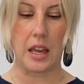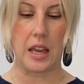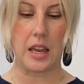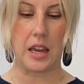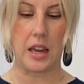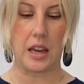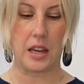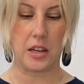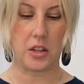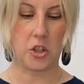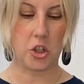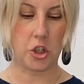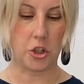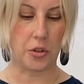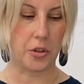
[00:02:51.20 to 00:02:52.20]
and
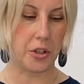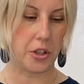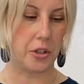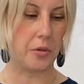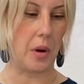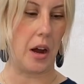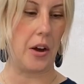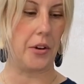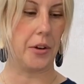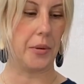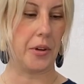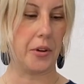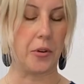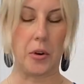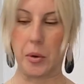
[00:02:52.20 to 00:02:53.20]
show you how to
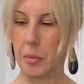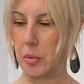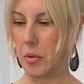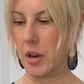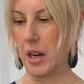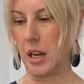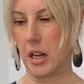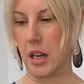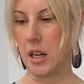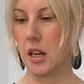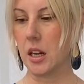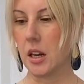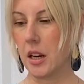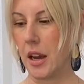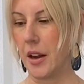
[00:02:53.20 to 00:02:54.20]
incorporate
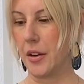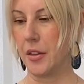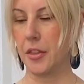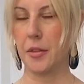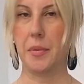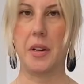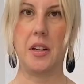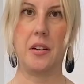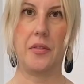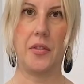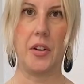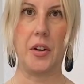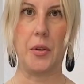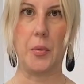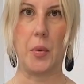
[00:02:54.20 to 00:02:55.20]
it in 3
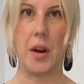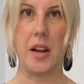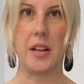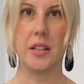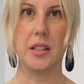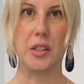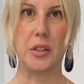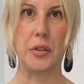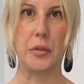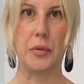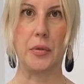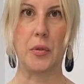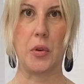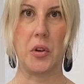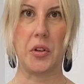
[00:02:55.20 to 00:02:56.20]
different ways
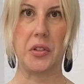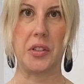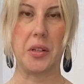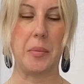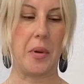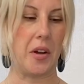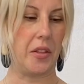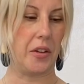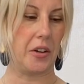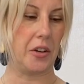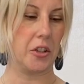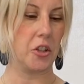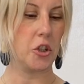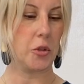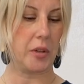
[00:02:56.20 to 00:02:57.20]
for some
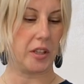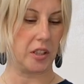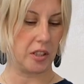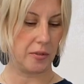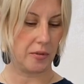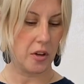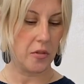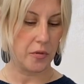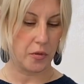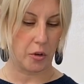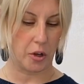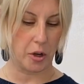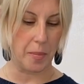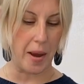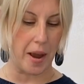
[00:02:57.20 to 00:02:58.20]
other treats for
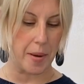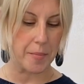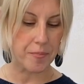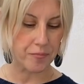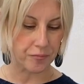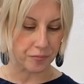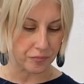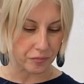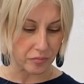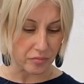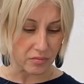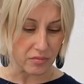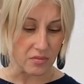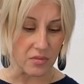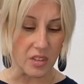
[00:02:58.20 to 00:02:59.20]
your pet.
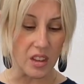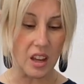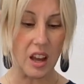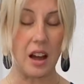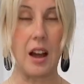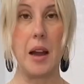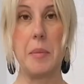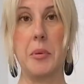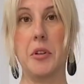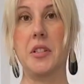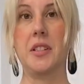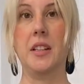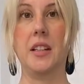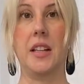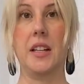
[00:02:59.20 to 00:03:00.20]
I
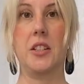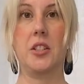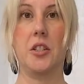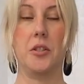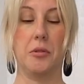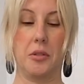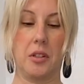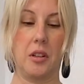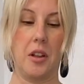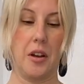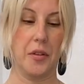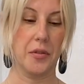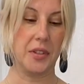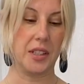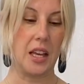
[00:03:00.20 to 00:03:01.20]
personally like to use
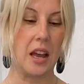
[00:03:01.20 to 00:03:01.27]
gloves.